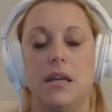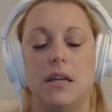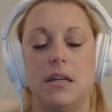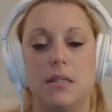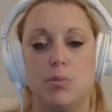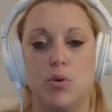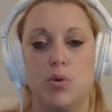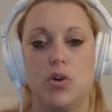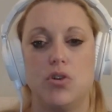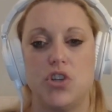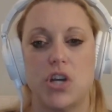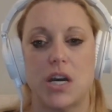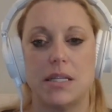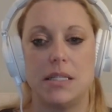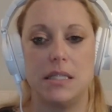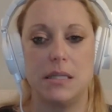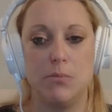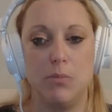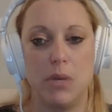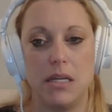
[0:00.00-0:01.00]
It is
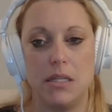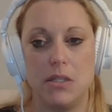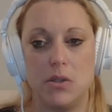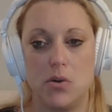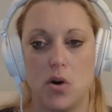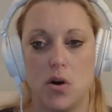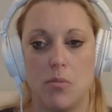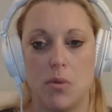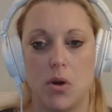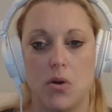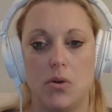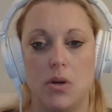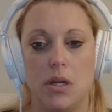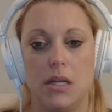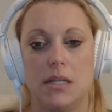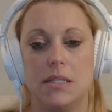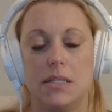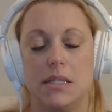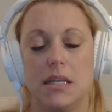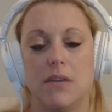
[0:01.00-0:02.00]
progestin-based hormone.
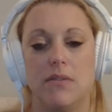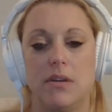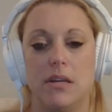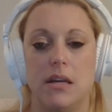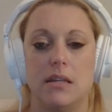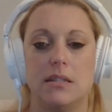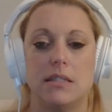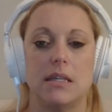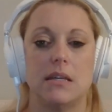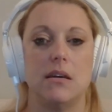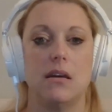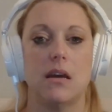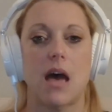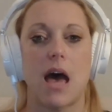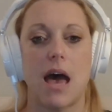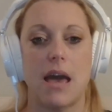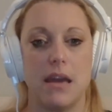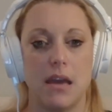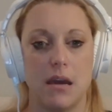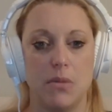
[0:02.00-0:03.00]
It is given as an
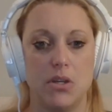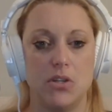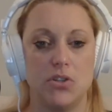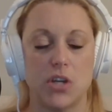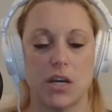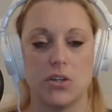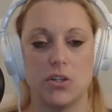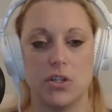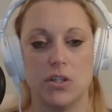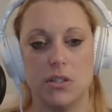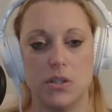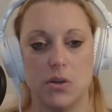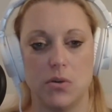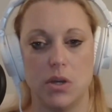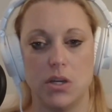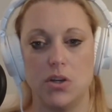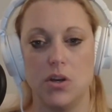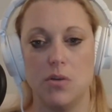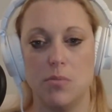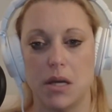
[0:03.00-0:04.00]
IM injection, so
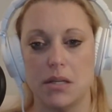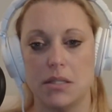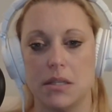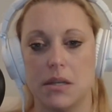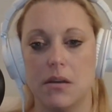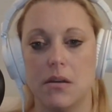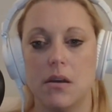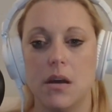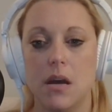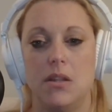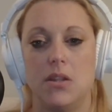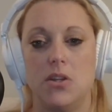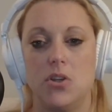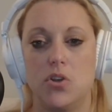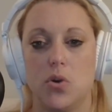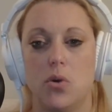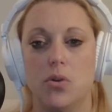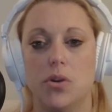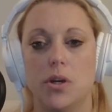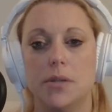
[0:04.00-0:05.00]
in your muscle, in the
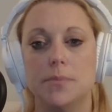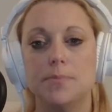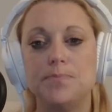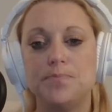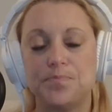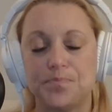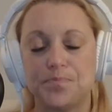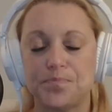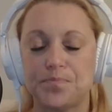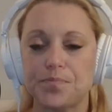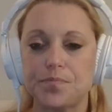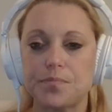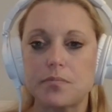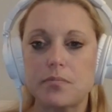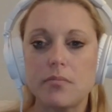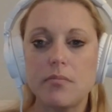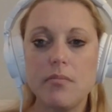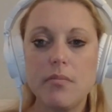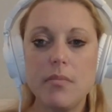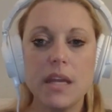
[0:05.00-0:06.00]
shoulder,
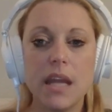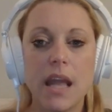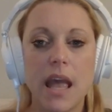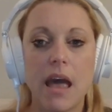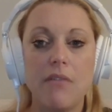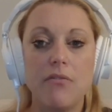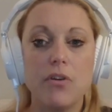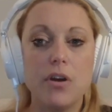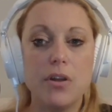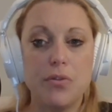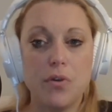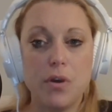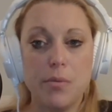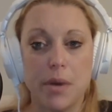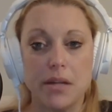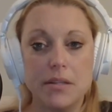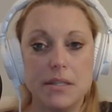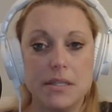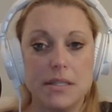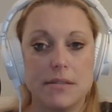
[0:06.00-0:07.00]
every 3
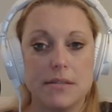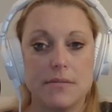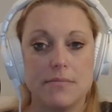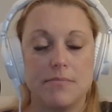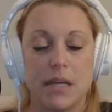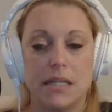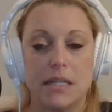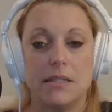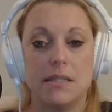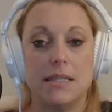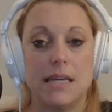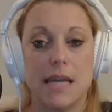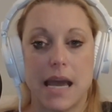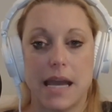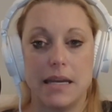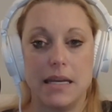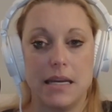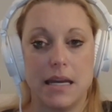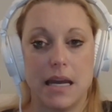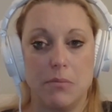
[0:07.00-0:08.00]
months. It's
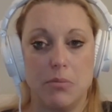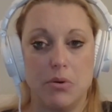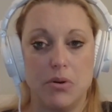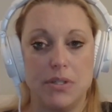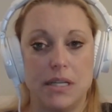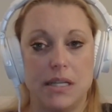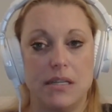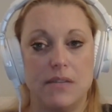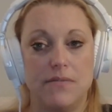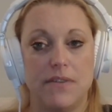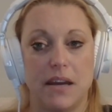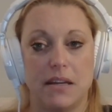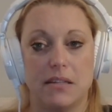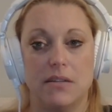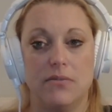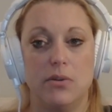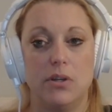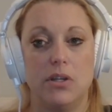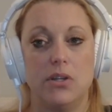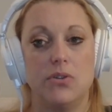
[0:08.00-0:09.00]
99%
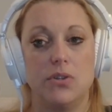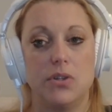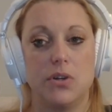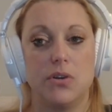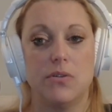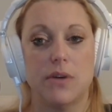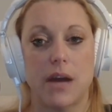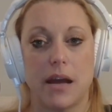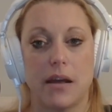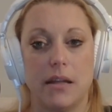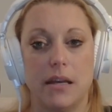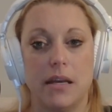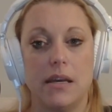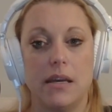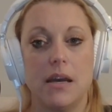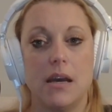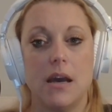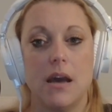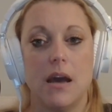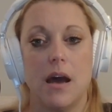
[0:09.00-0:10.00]
effective when used
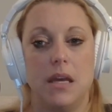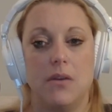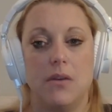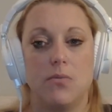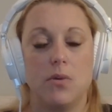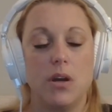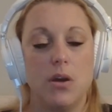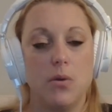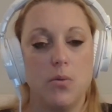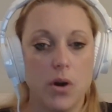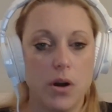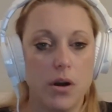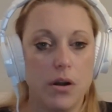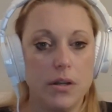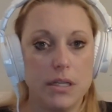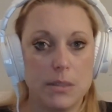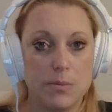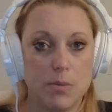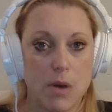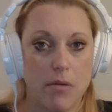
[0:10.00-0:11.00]
correctly. In real
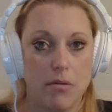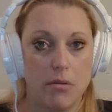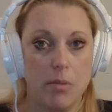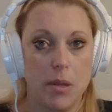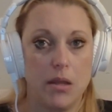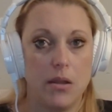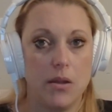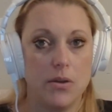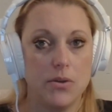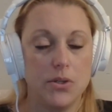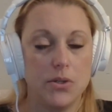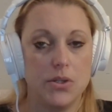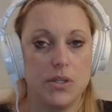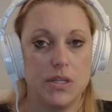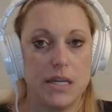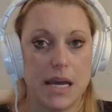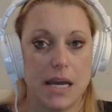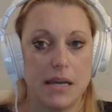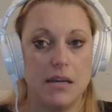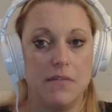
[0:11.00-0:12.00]
world, it's probably closer
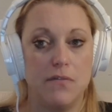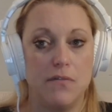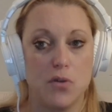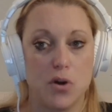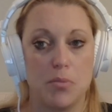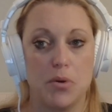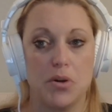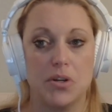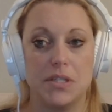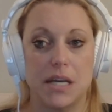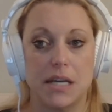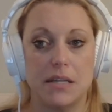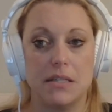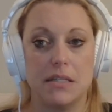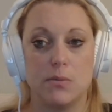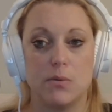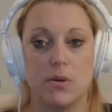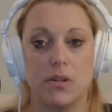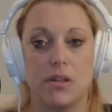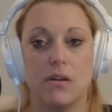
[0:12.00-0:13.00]
to 94%
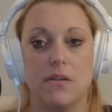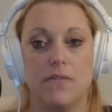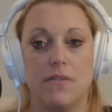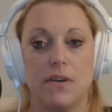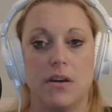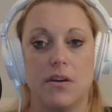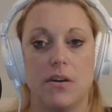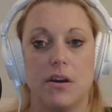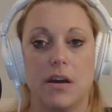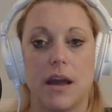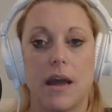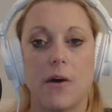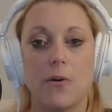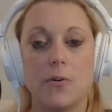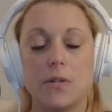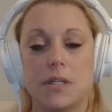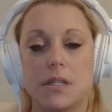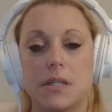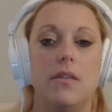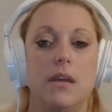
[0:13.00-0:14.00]
is what they're figuring
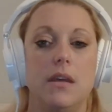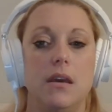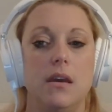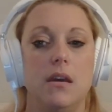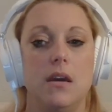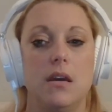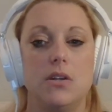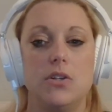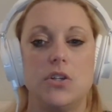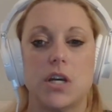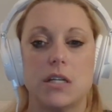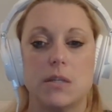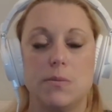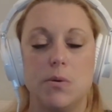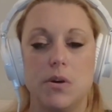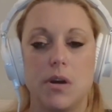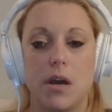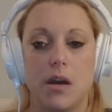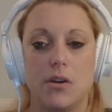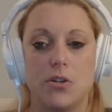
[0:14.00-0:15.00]
out. The
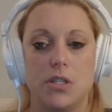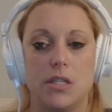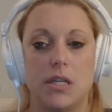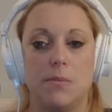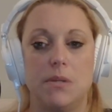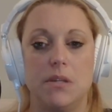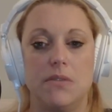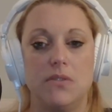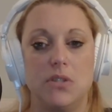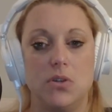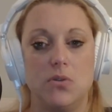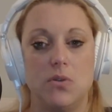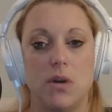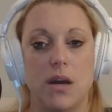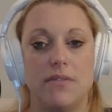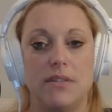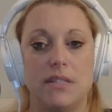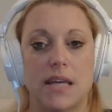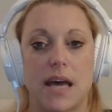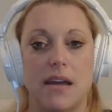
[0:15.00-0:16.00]
injectable contraceptives do
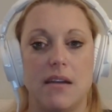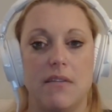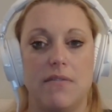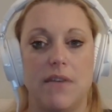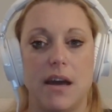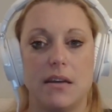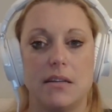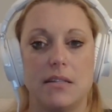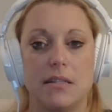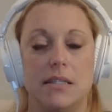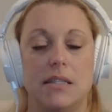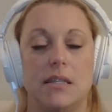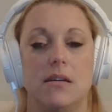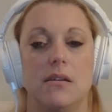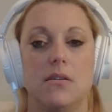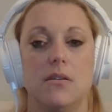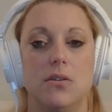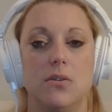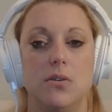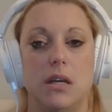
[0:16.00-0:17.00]
have side effects,
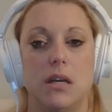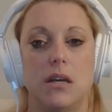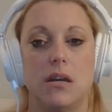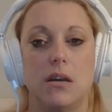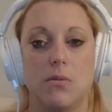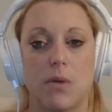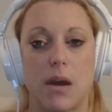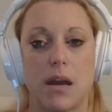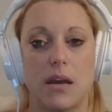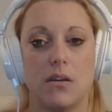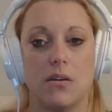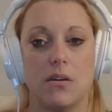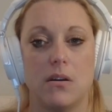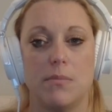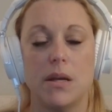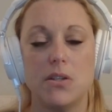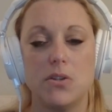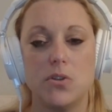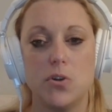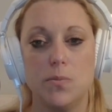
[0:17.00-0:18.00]
including irregular
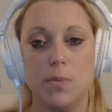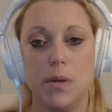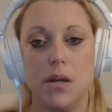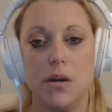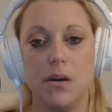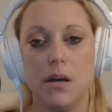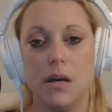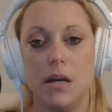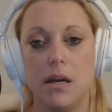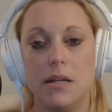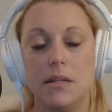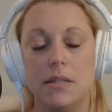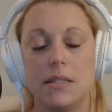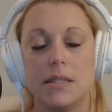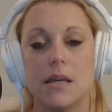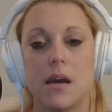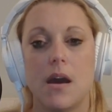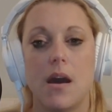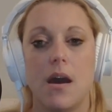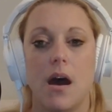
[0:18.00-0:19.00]
menstrual periods,
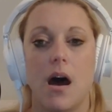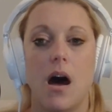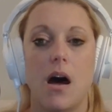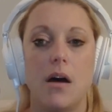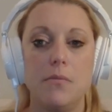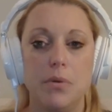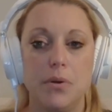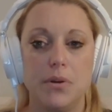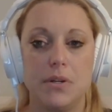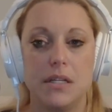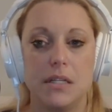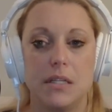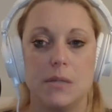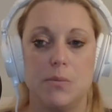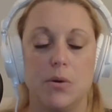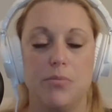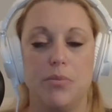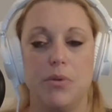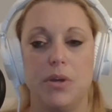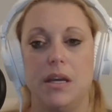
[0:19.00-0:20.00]

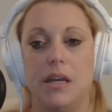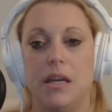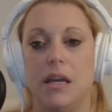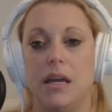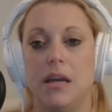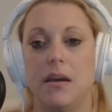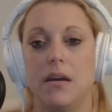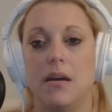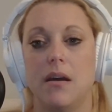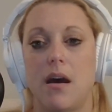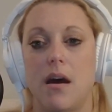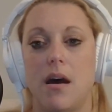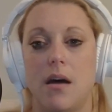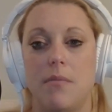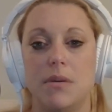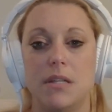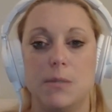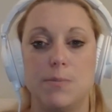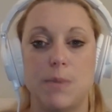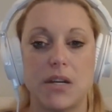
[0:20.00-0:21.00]
unpredictable bleeding,
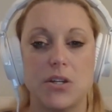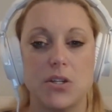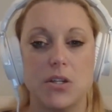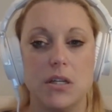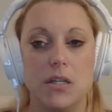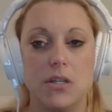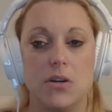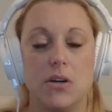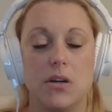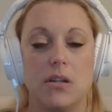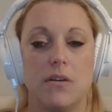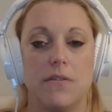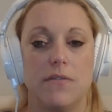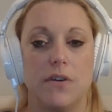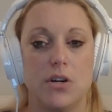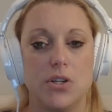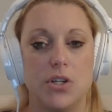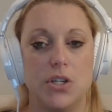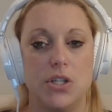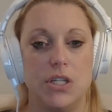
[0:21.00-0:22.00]
especially during the
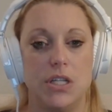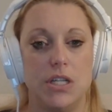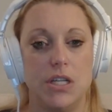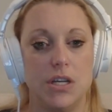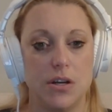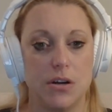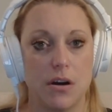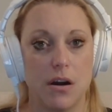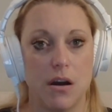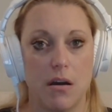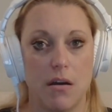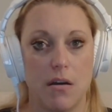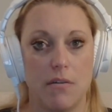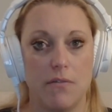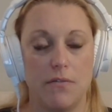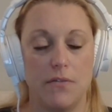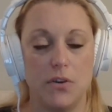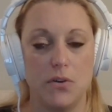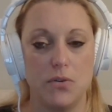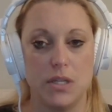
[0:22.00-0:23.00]
first year of
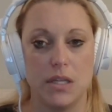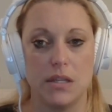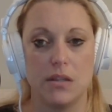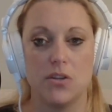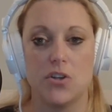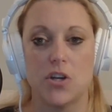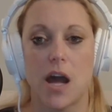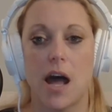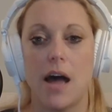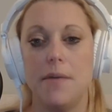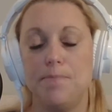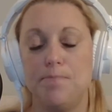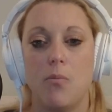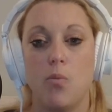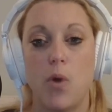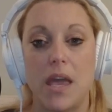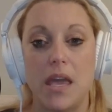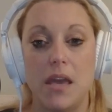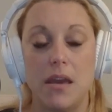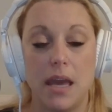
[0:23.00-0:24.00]
using the shot.
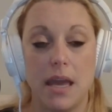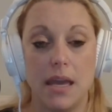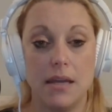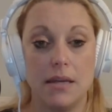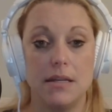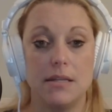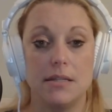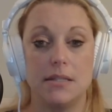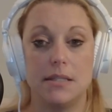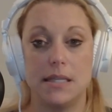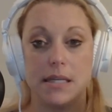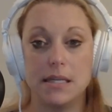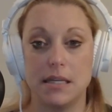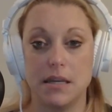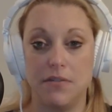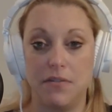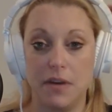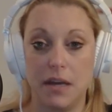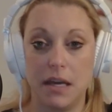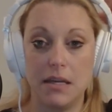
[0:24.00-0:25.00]
Weight gain is
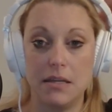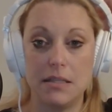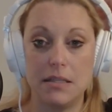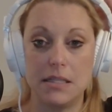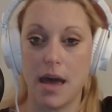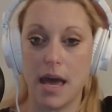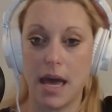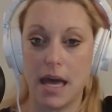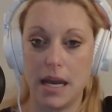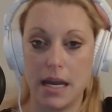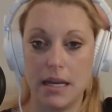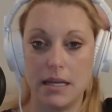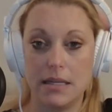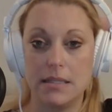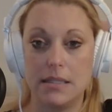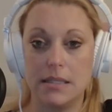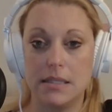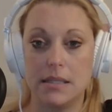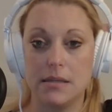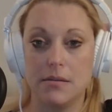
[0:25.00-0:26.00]
significant.
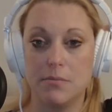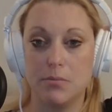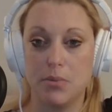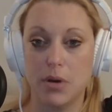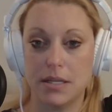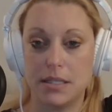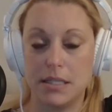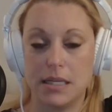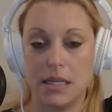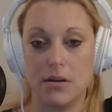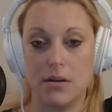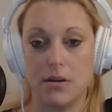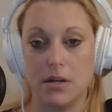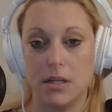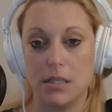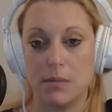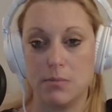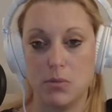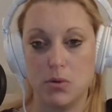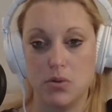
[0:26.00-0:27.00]
Headaches, breast
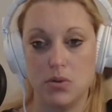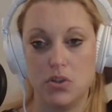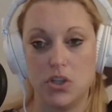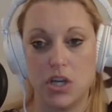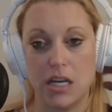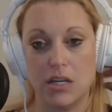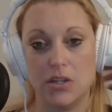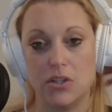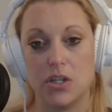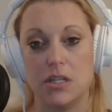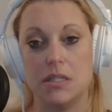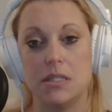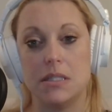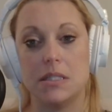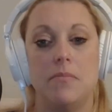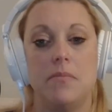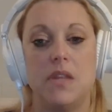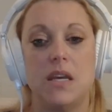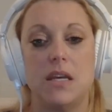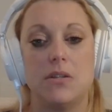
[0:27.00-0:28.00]
tenderness, mood changes.
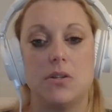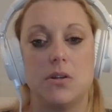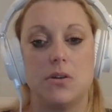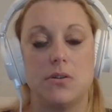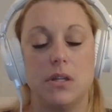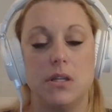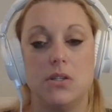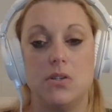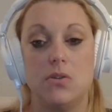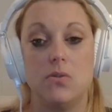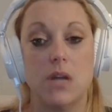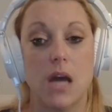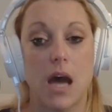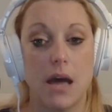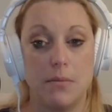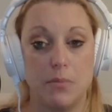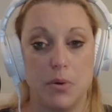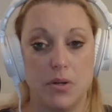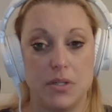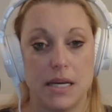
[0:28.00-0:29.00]
They certainly do
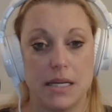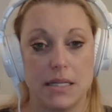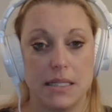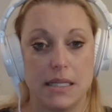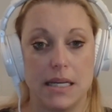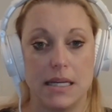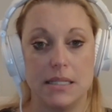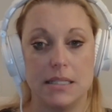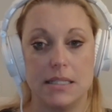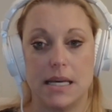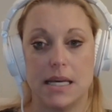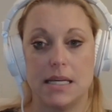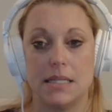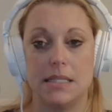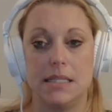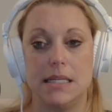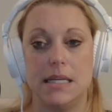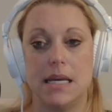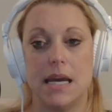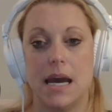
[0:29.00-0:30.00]
not protect against
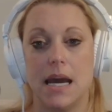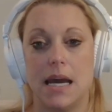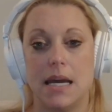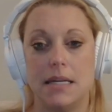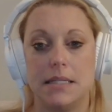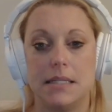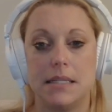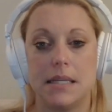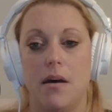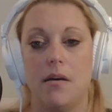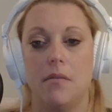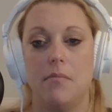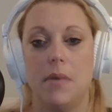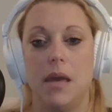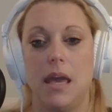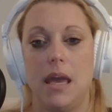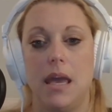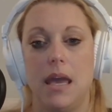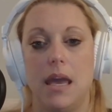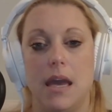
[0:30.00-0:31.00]
STIs,
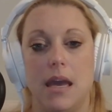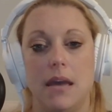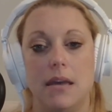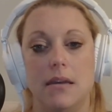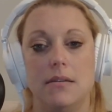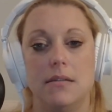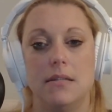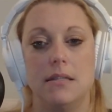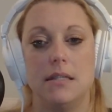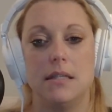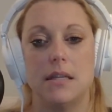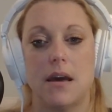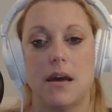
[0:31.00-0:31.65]
and